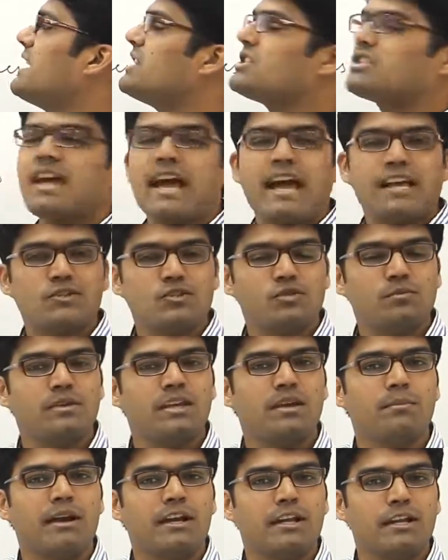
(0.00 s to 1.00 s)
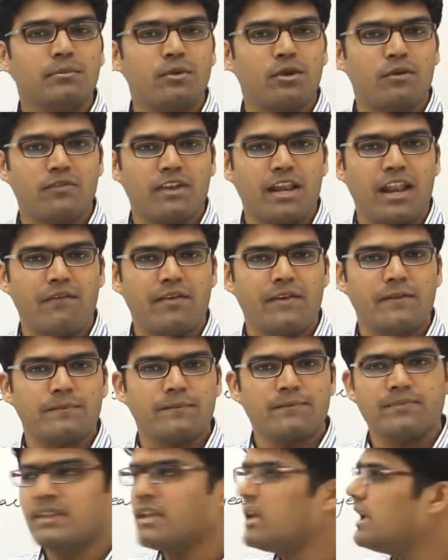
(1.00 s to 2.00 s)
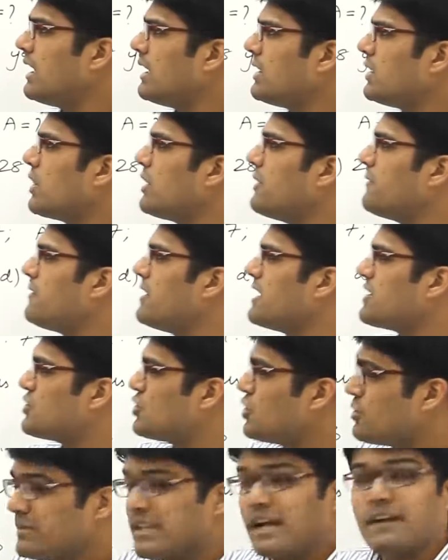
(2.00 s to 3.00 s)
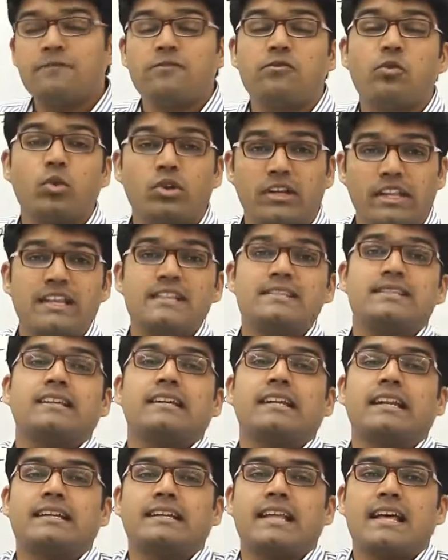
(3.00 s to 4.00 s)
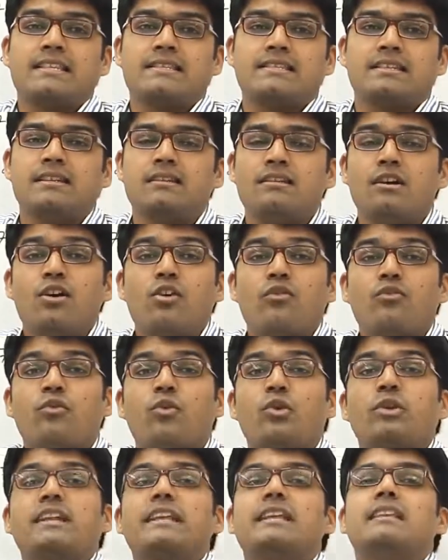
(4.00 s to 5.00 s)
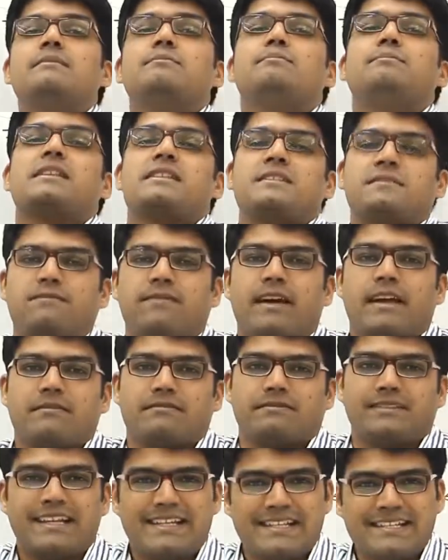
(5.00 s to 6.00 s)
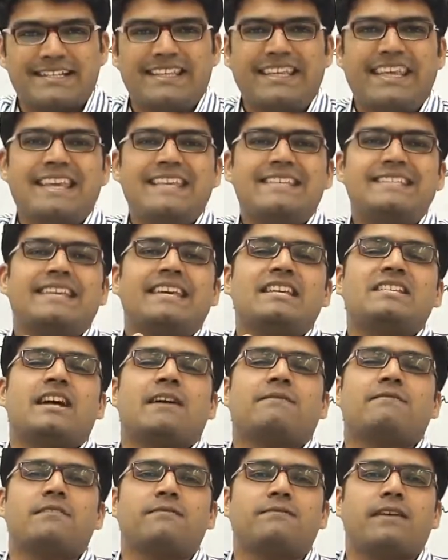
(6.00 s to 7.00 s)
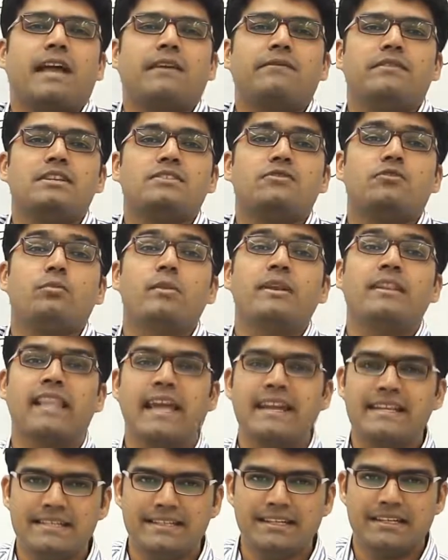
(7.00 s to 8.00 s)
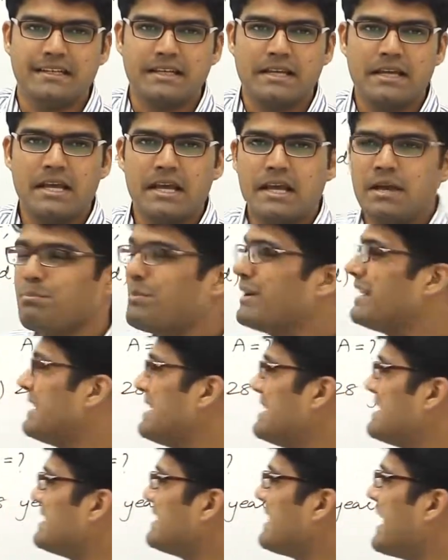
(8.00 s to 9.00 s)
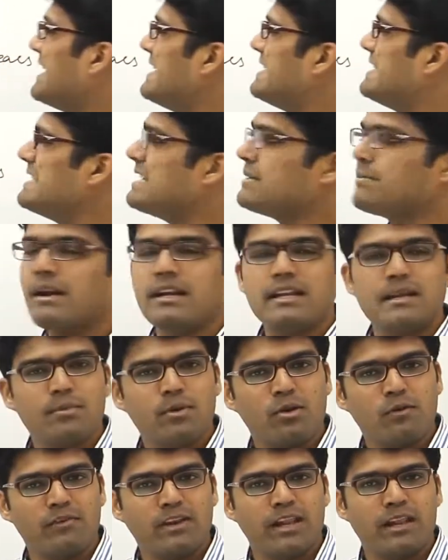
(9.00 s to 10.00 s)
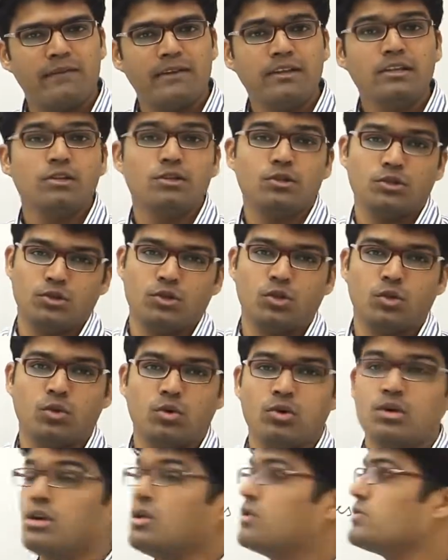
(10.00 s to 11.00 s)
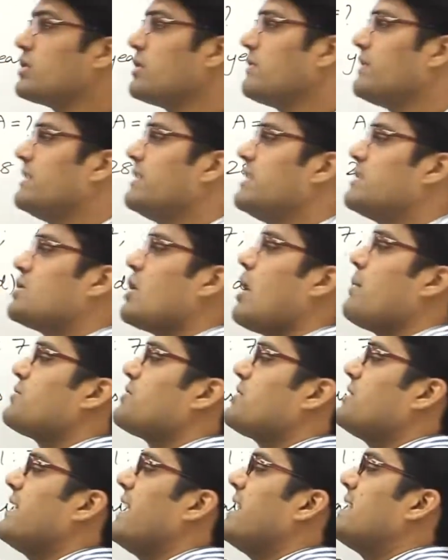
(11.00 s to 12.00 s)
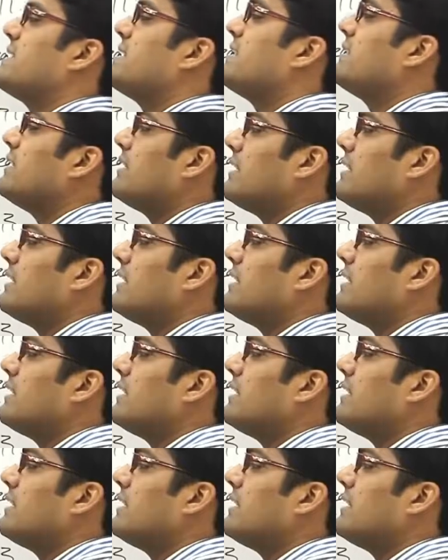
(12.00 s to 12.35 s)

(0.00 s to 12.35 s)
age has to be a multiple of 11. Now if we assume that 14 is the correct answer, 14 plus 5, that is A's age after 5 years would be 19. But is 19 a multiple of 11? No. So even this option gets